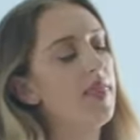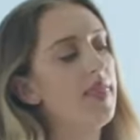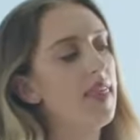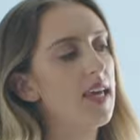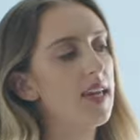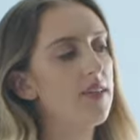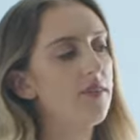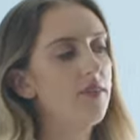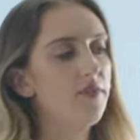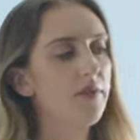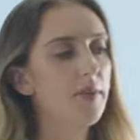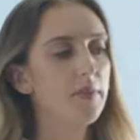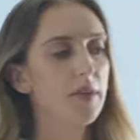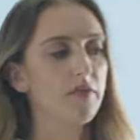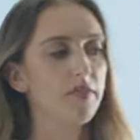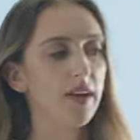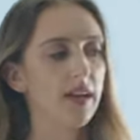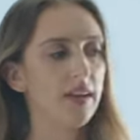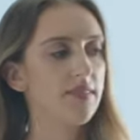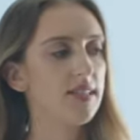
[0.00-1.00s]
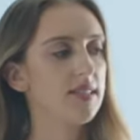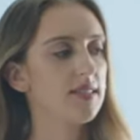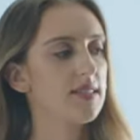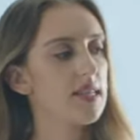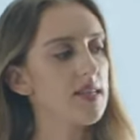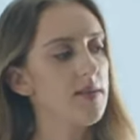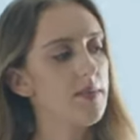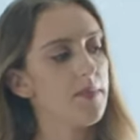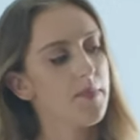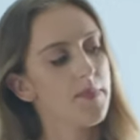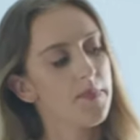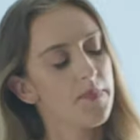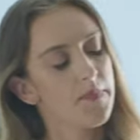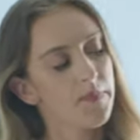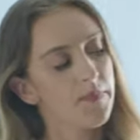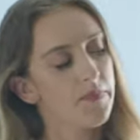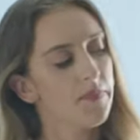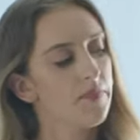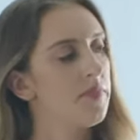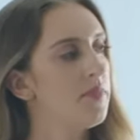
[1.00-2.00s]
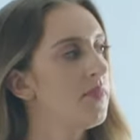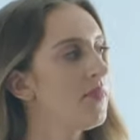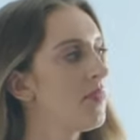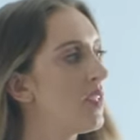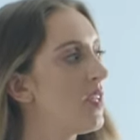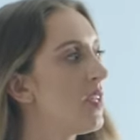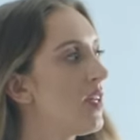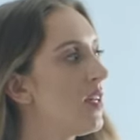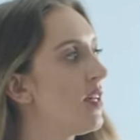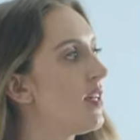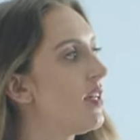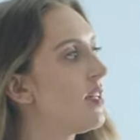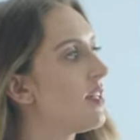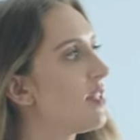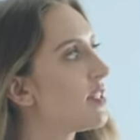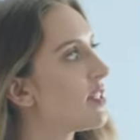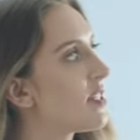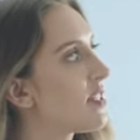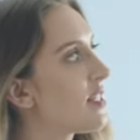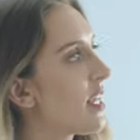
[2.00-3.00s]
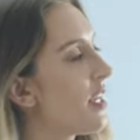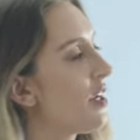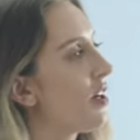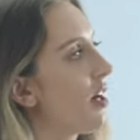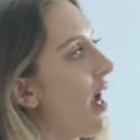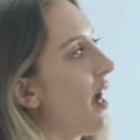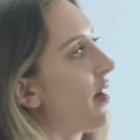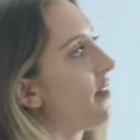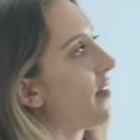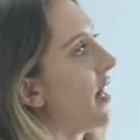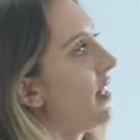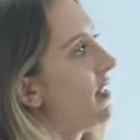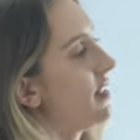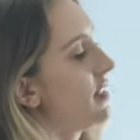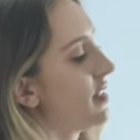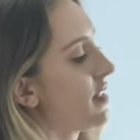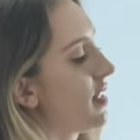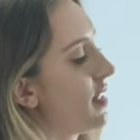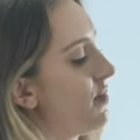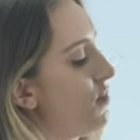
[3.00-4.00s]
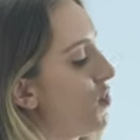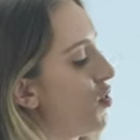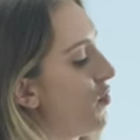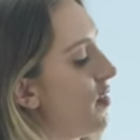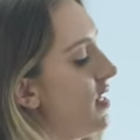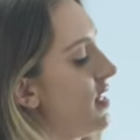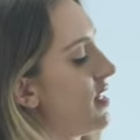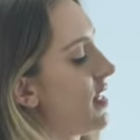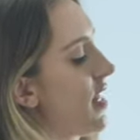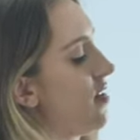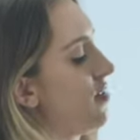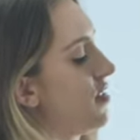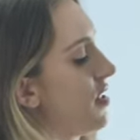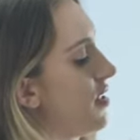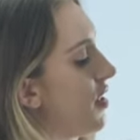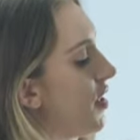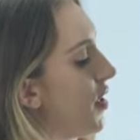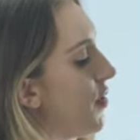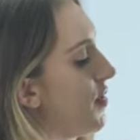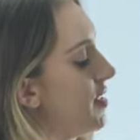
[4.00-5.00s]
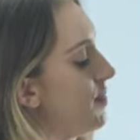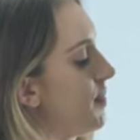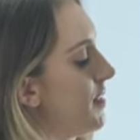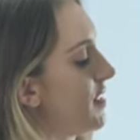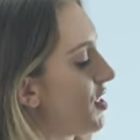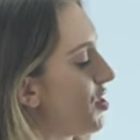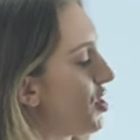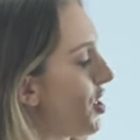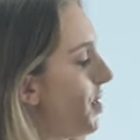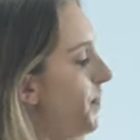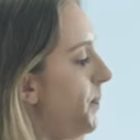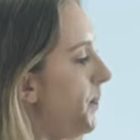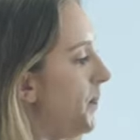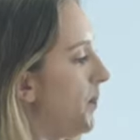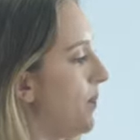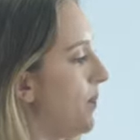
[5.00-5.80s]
in from the front of the seat. Just take your headrest and move it down to the lowest position.